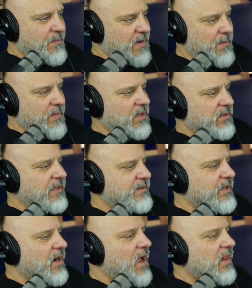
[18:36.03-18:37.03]
I'm going to let
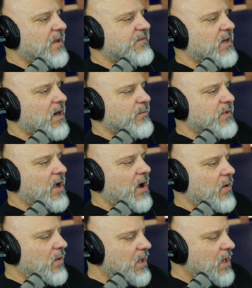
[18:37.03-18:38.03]
the left arm
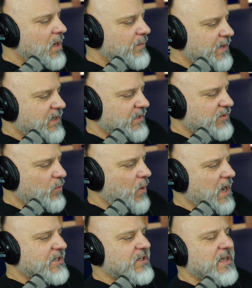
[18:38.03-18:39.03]
go because
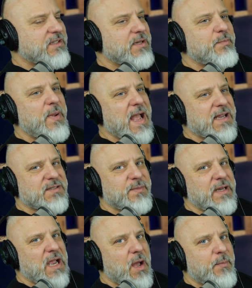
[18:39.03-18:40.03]
watch as he backs
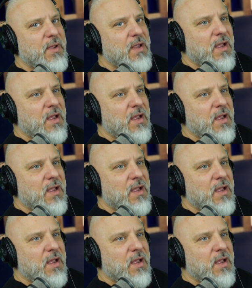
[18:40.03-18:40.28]
me up.